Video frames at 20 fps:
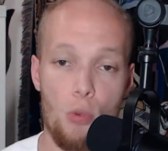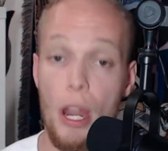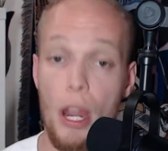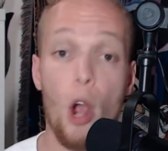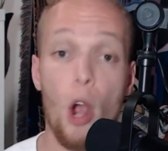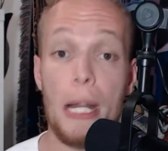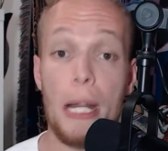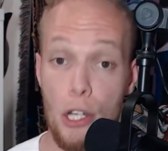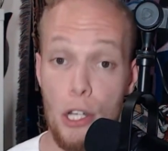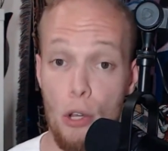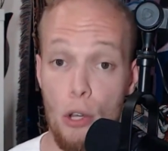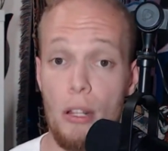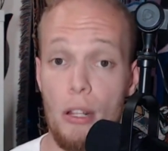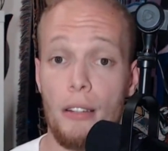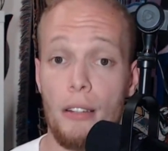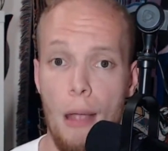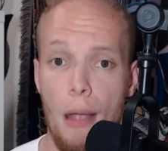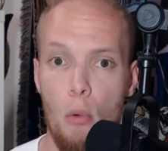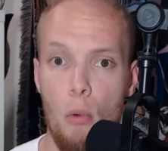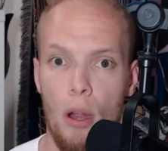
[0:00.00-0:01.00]
We already knew
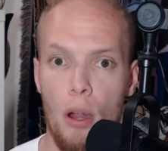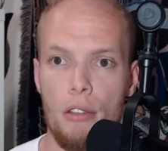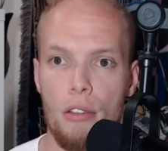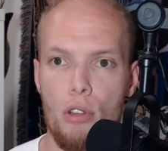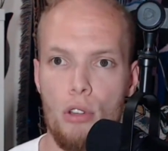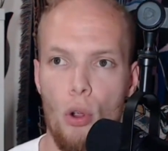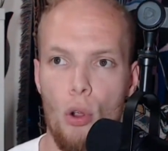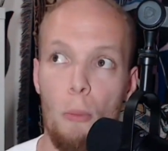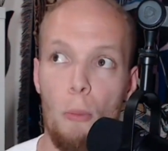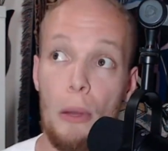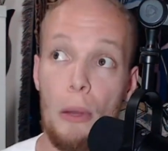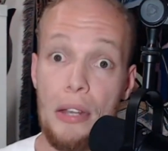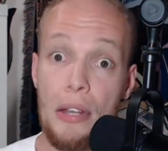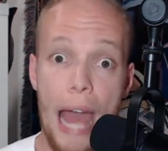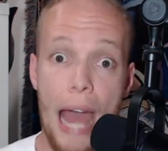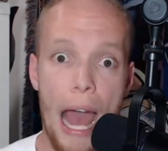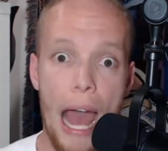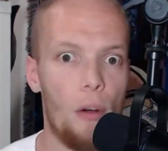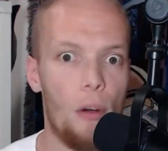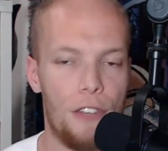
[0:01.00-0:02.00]
that they were internal, but
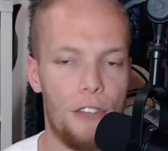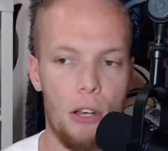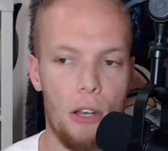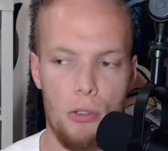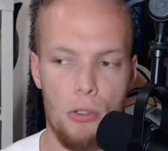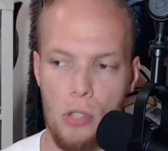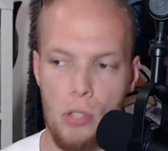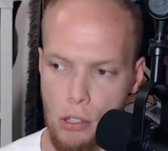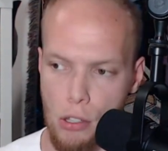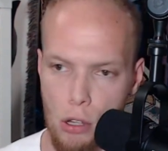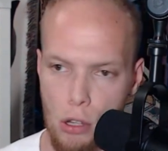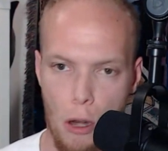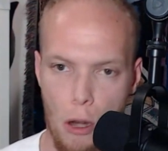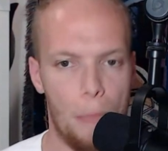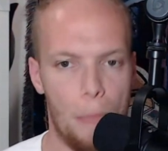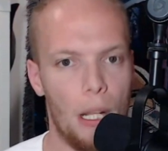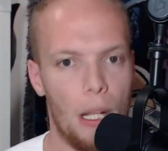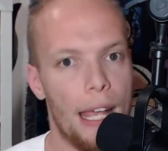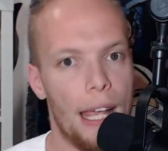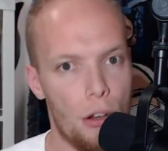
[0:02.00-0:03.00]
now it feels like certain
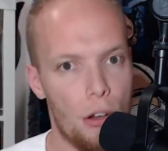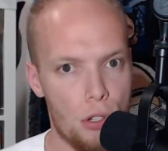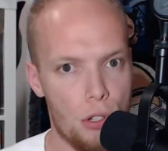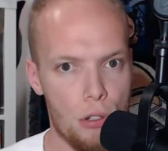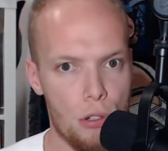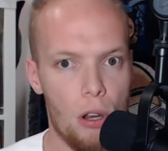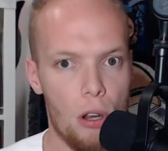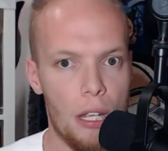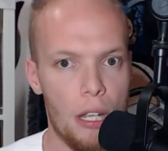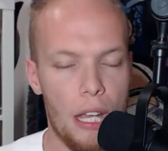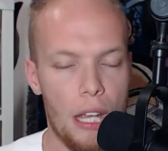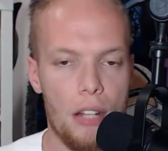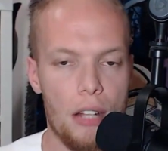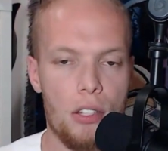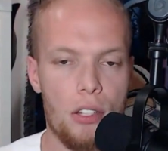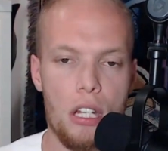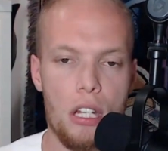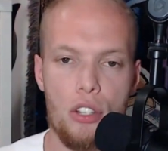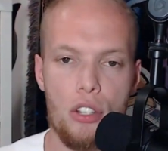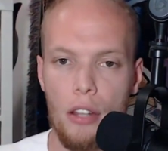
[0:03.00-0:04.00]
players are turning
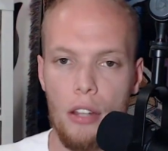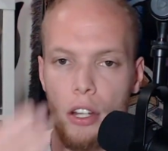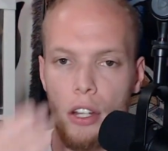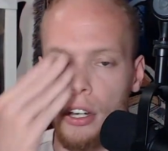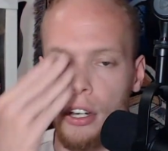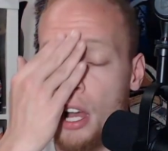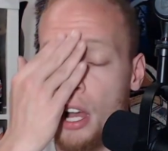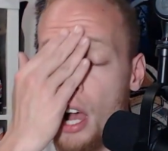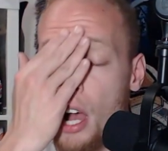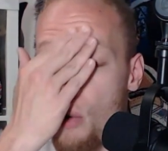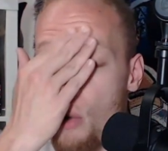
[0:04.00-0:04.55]
against each other.